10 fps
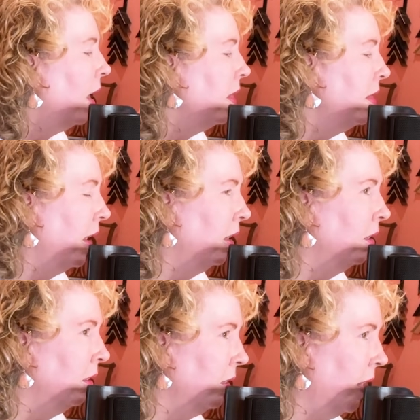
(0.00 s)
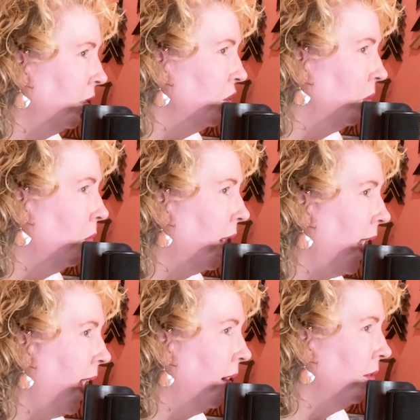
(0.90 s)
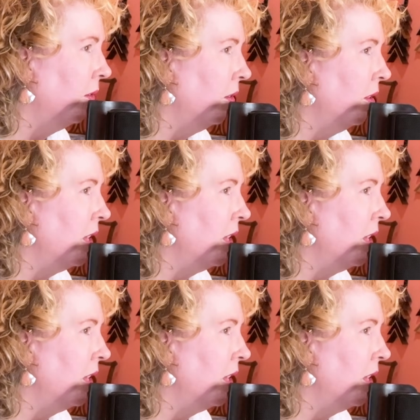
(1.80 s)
Then next you'd want to have the